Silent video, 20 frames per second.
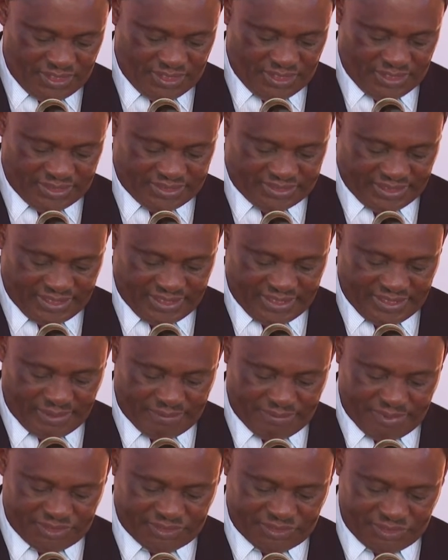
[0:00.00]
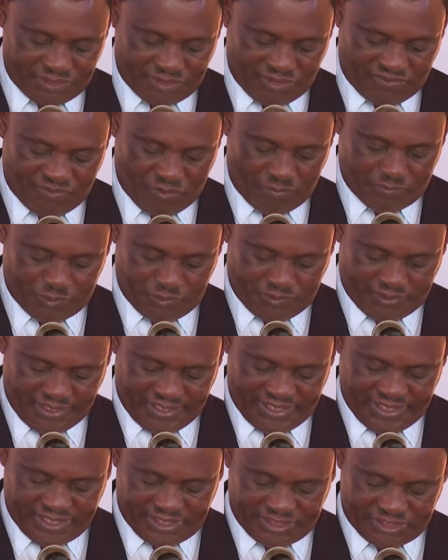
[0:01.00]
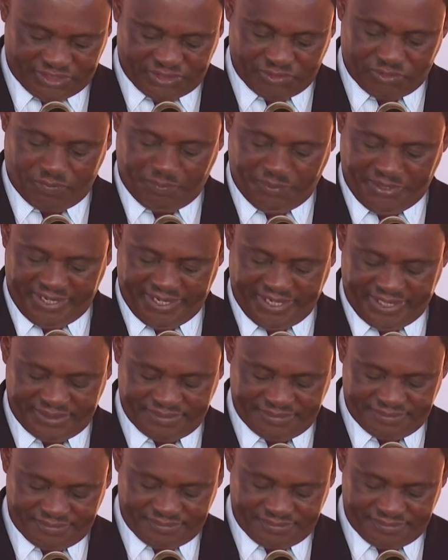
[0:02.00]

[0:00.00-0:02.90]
in sending a message of hope to Kenyans through prayer.